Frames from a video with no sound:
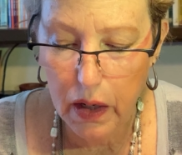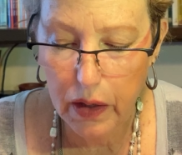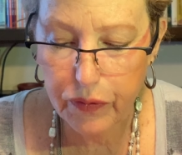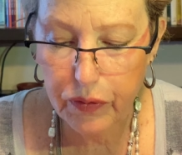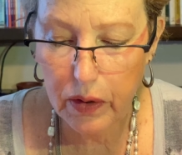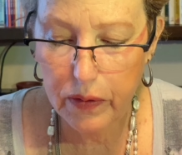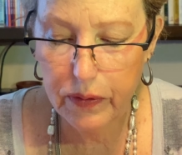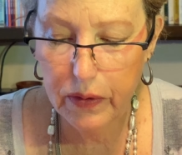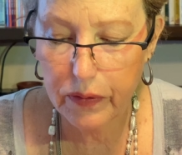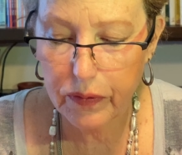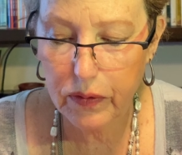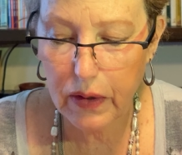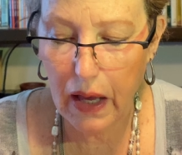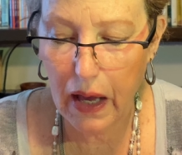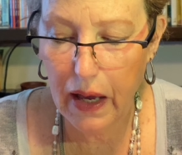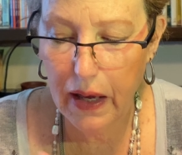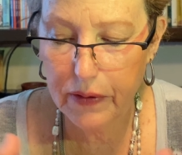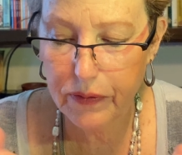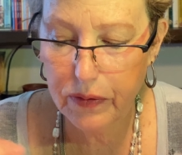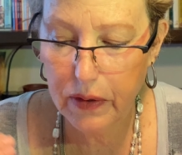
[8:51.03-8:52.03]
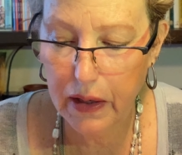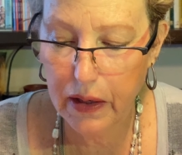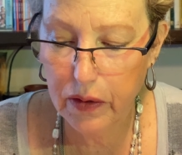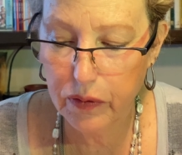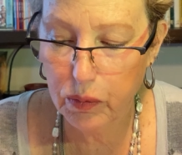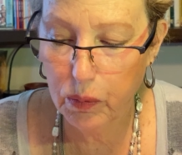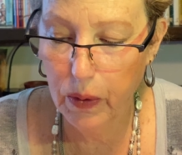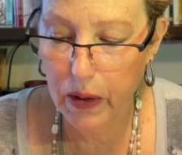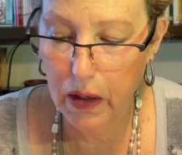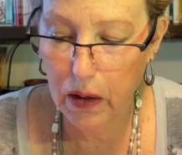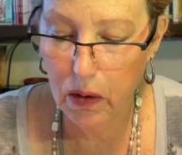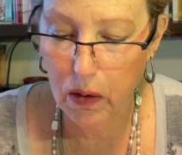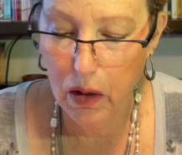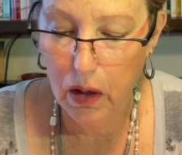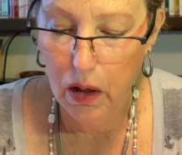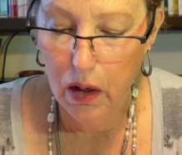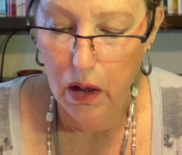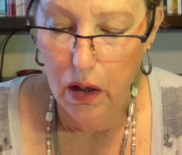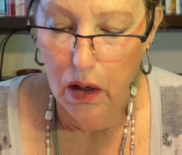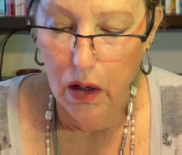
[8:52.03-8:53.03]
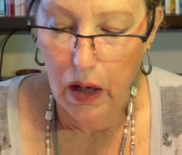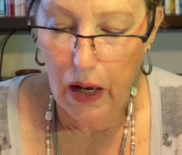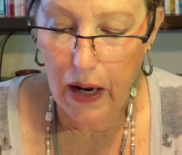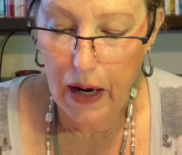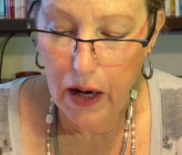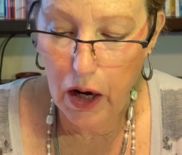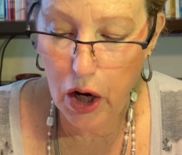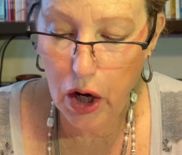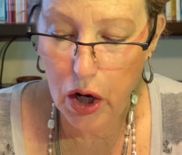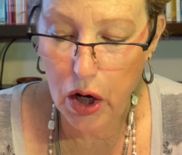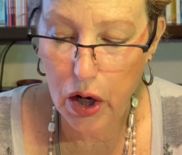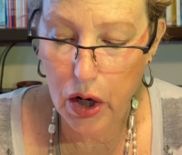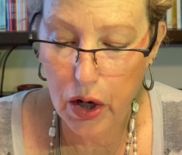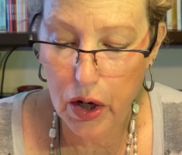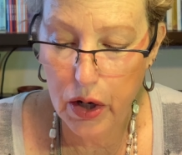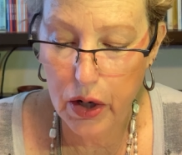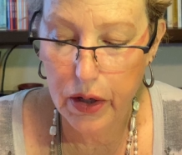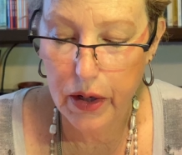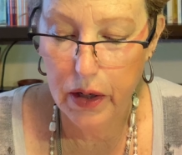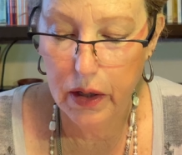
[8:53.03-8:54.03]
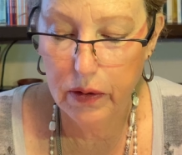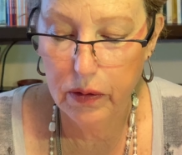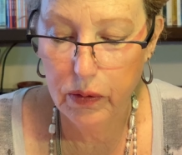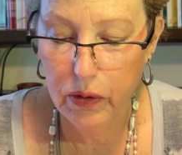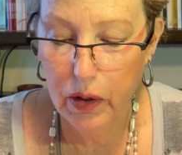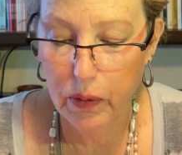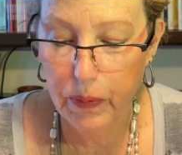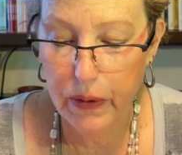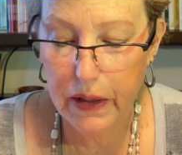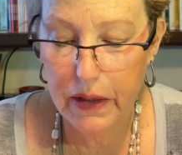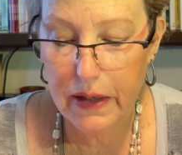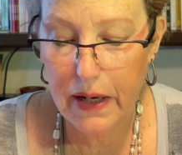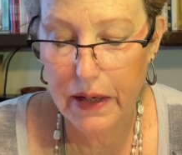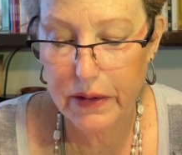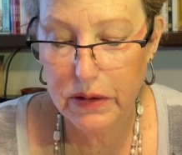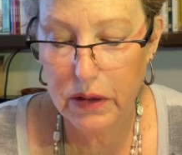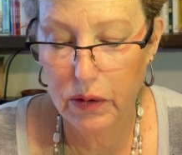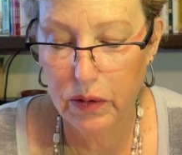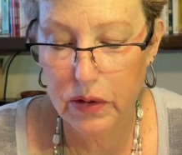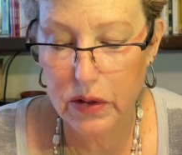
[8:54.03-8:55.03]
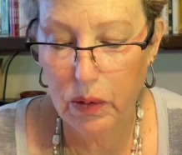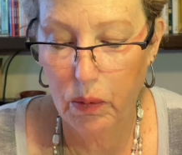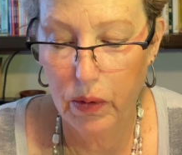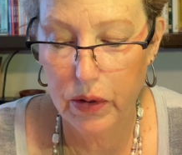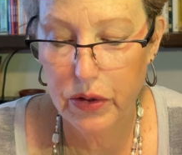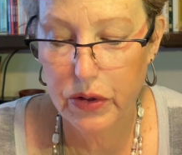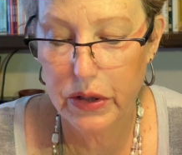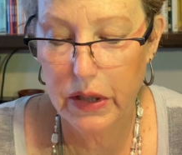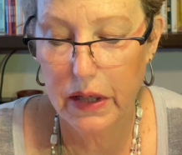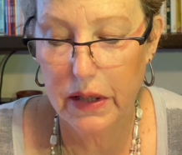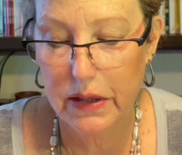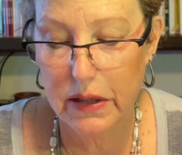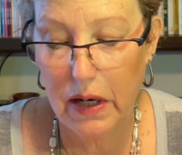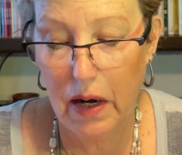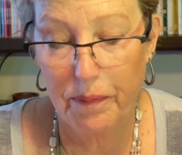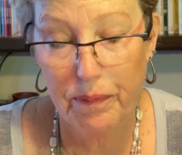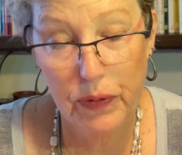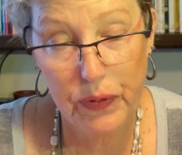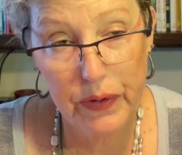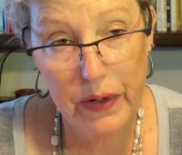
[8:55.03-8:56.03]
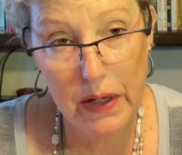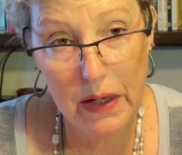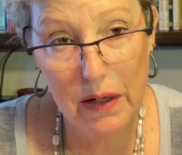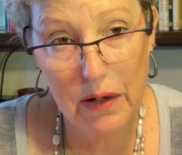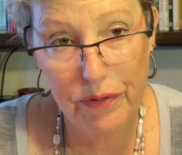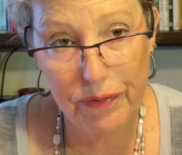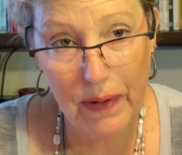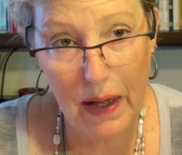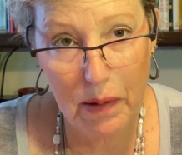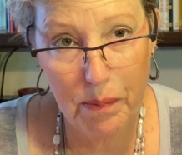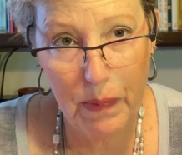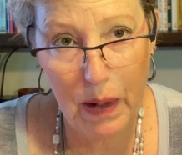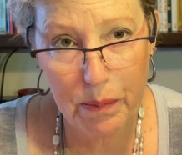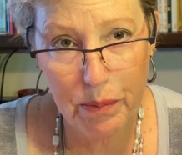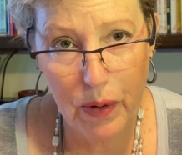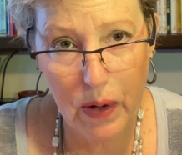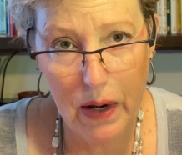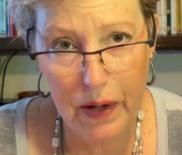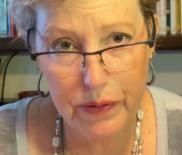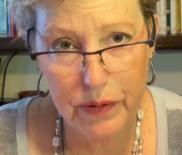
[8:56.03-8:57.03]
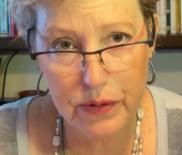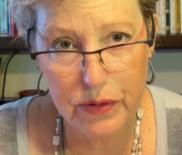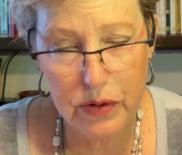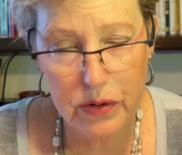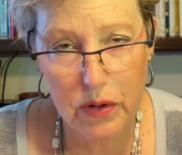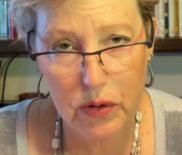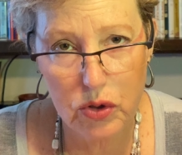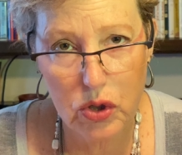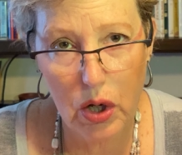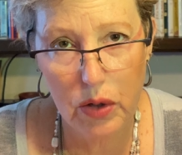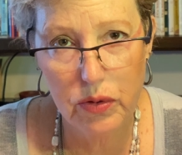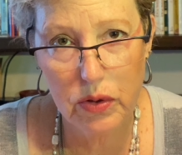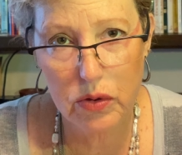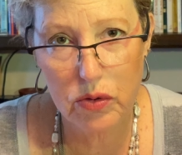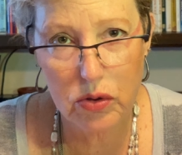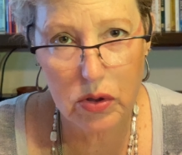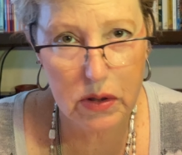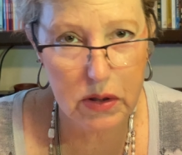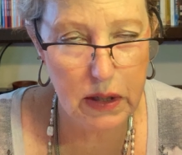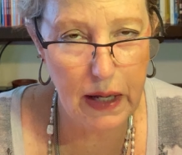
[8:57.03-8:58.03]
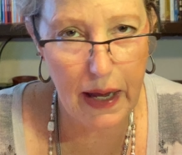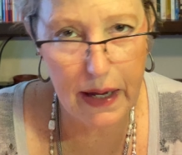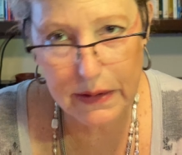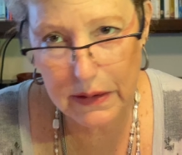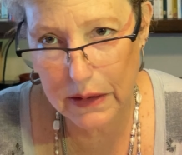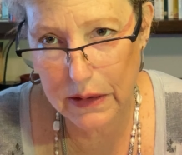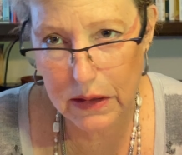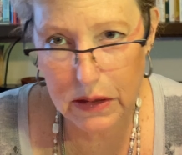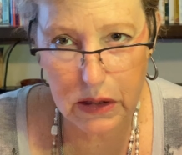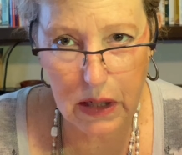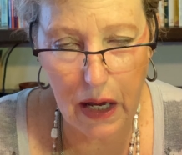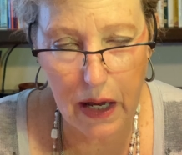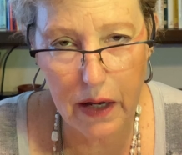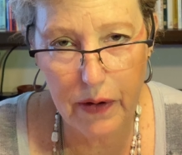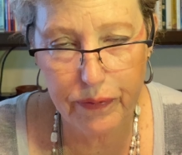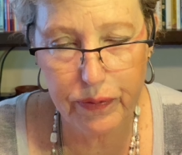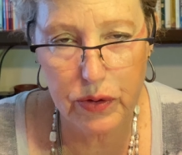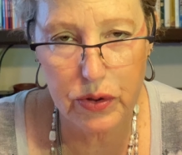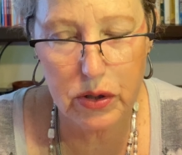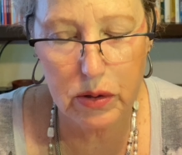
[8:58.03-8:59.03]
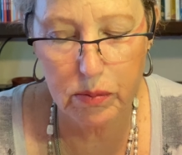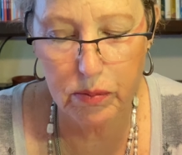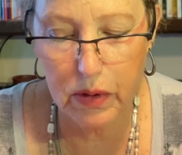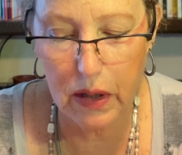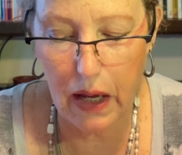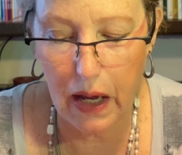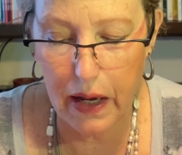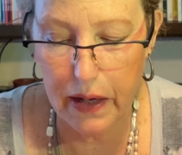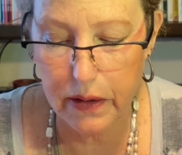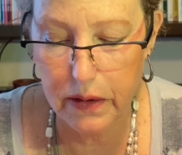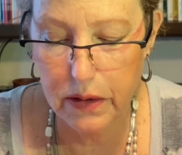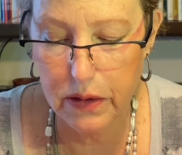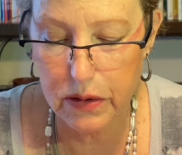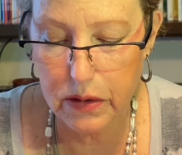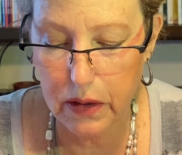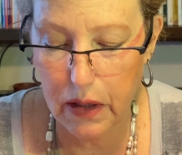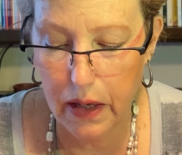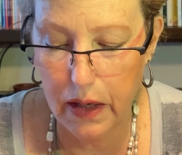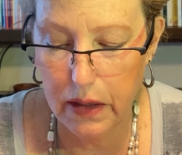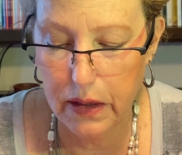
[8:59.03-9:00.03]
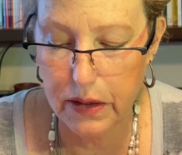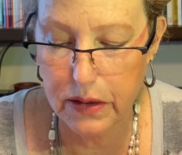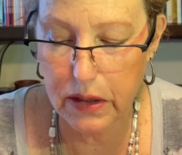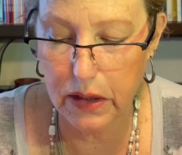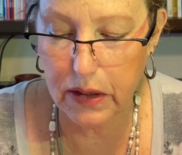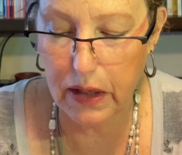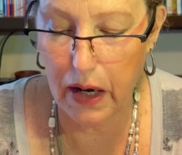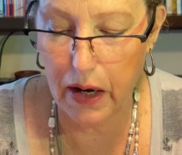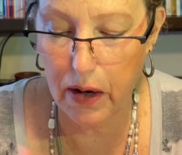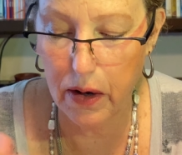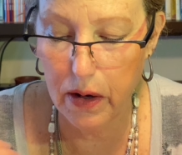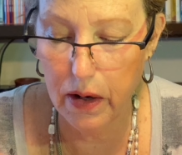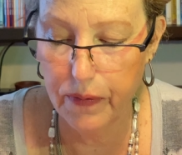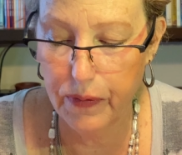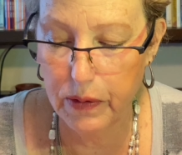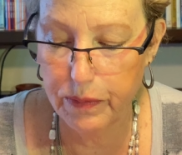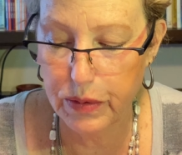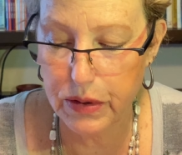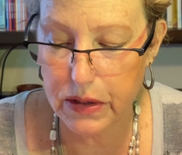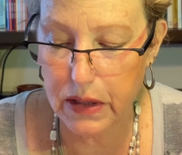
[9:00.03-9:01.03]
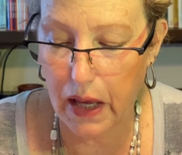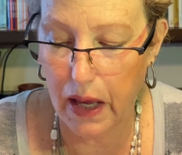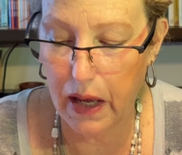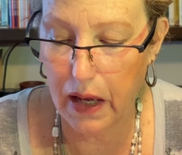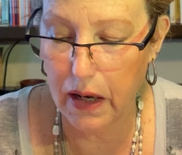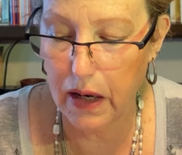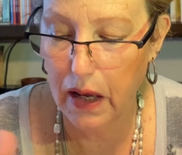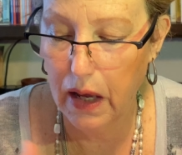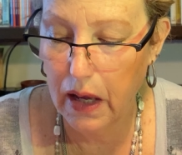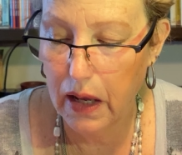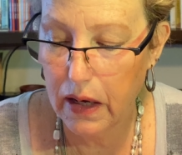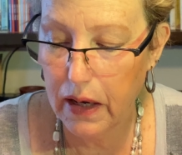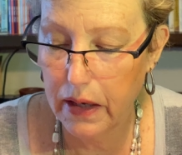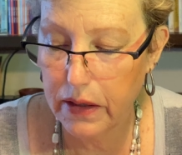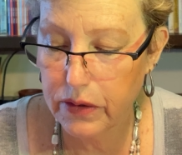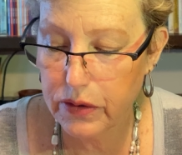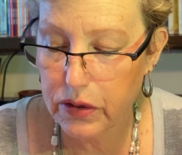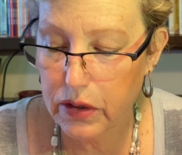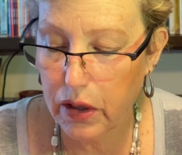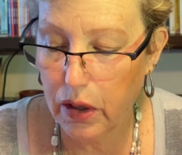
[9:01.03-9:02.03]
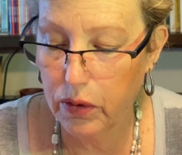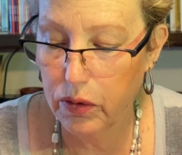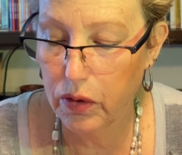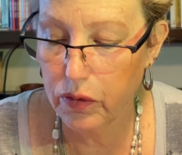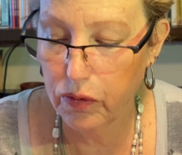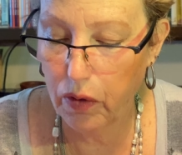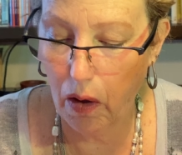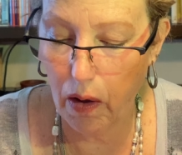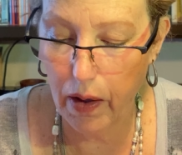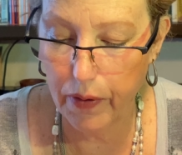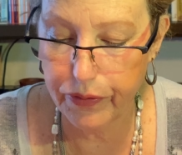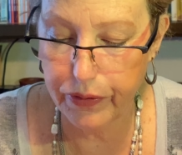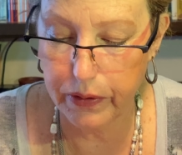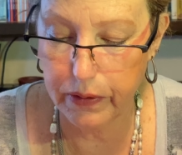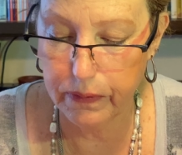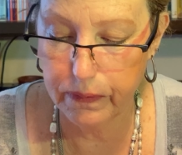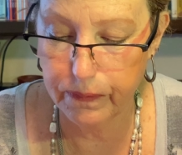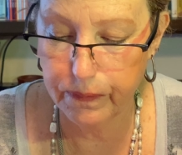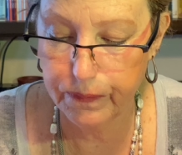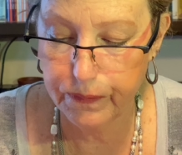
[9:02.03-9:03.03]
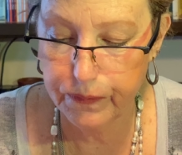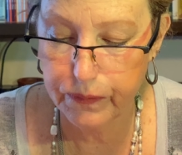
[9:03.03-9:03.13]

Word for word: And so this guy says, well, I heard, you know, when he asked him, he said, what are you thinking? He said, I'm seeking to find my brothers. So Joseph's asking this guy for some guidance. And he says, I heard them say, let us go to Dothan.